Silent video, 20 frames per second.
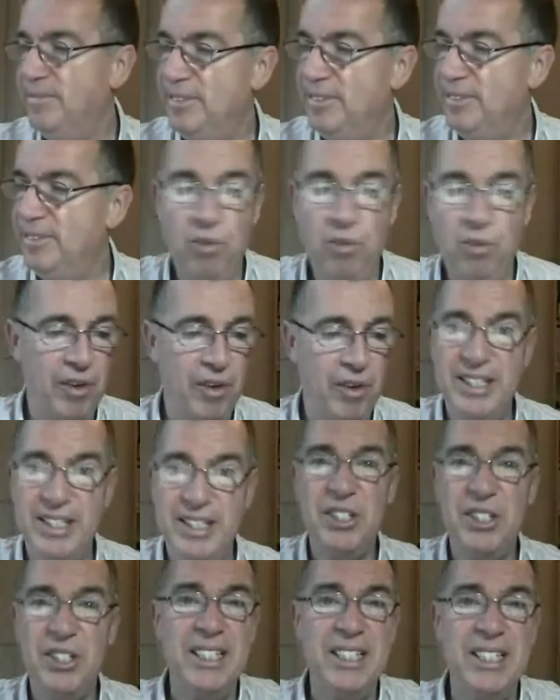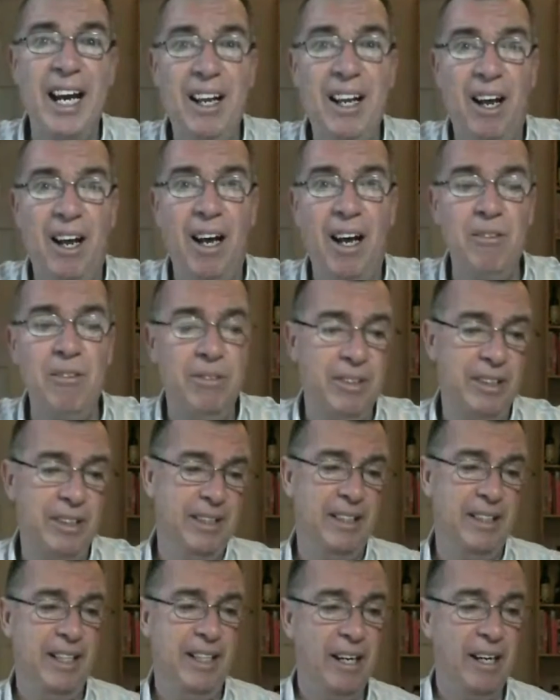Do phone in just to say hello.
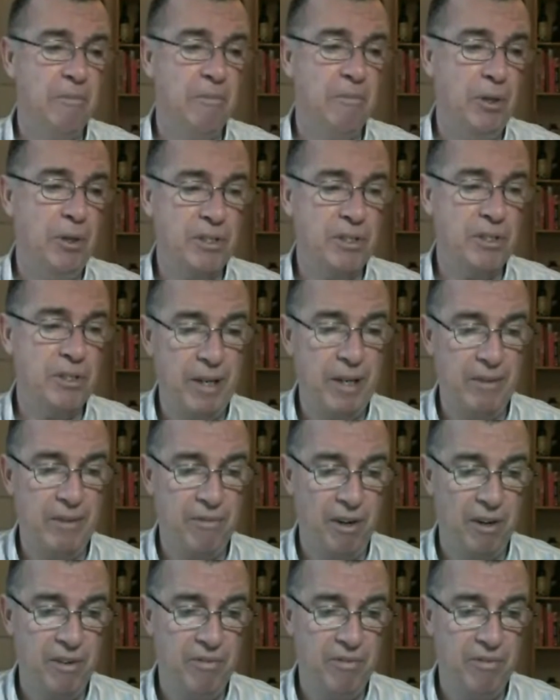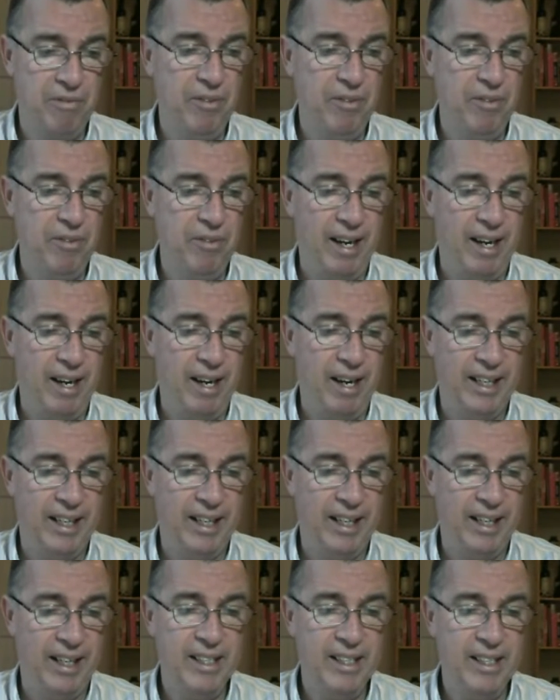And I can put you on speakerphone if you like.
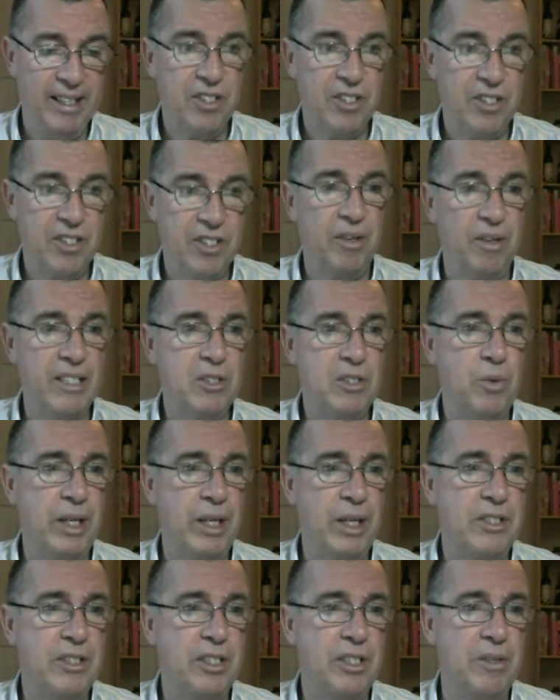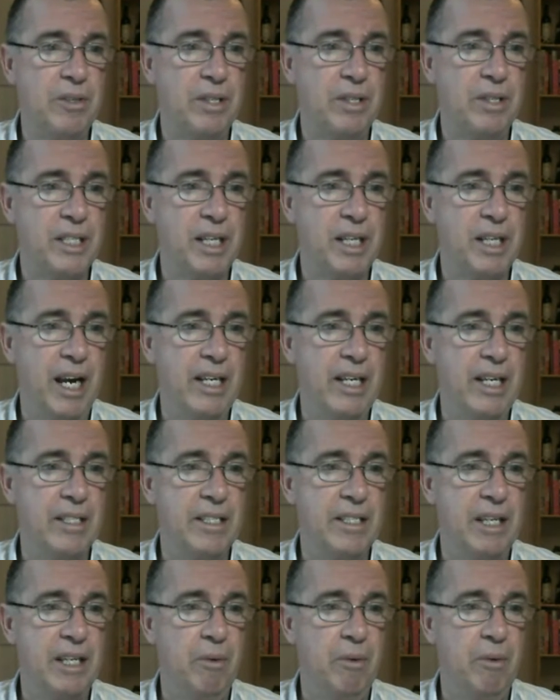So let's switch to the site
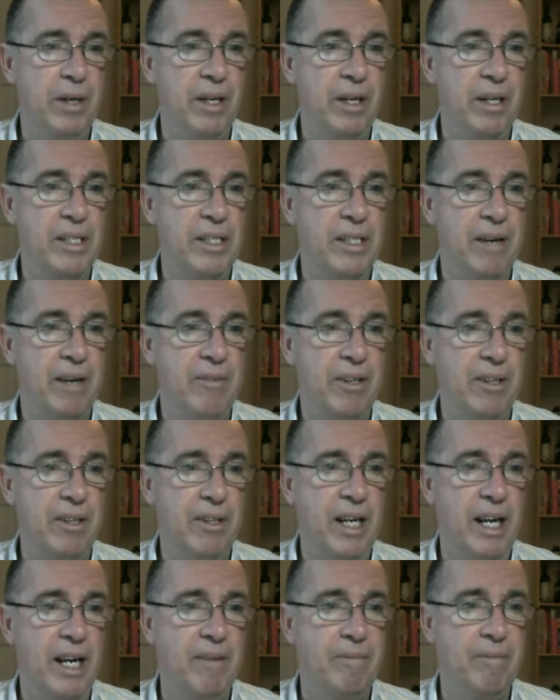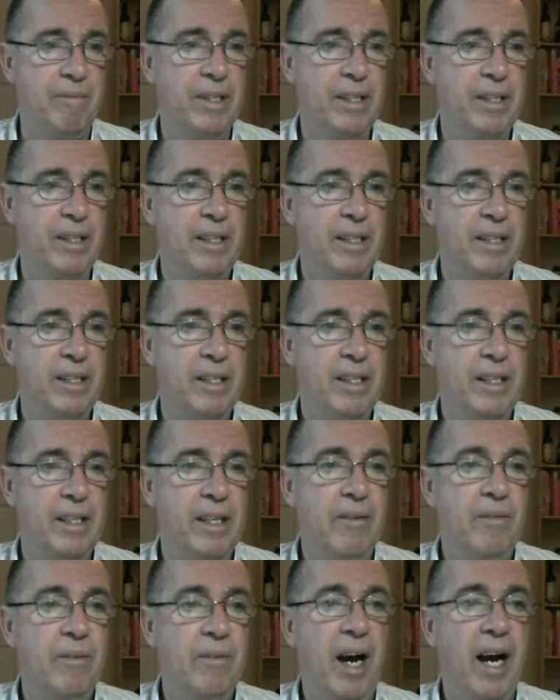and see what we're going to have a look at.
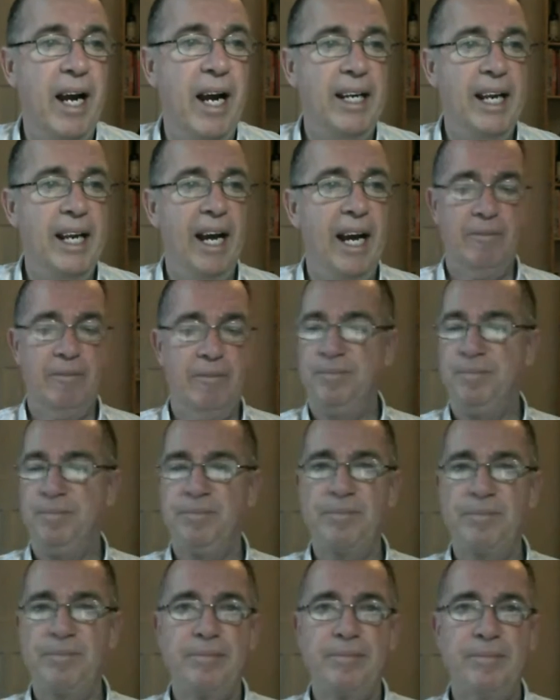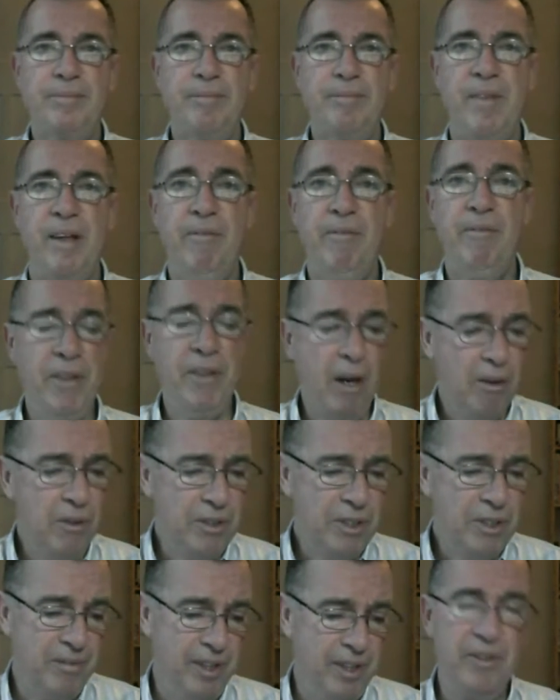Right, now, for
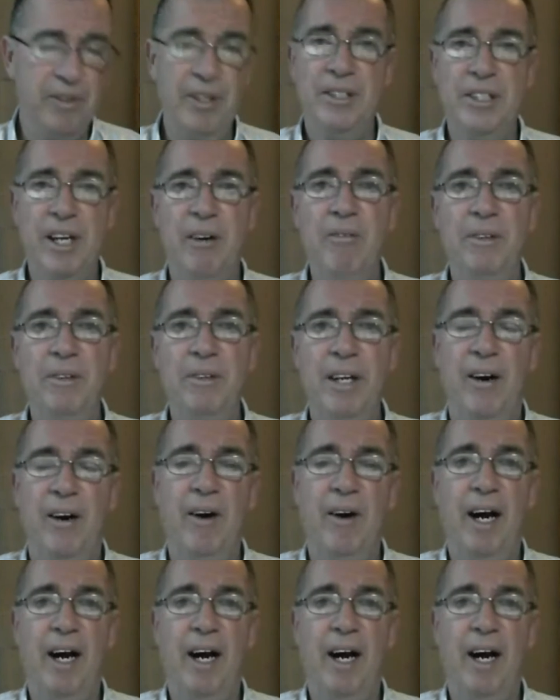those of you that don't know,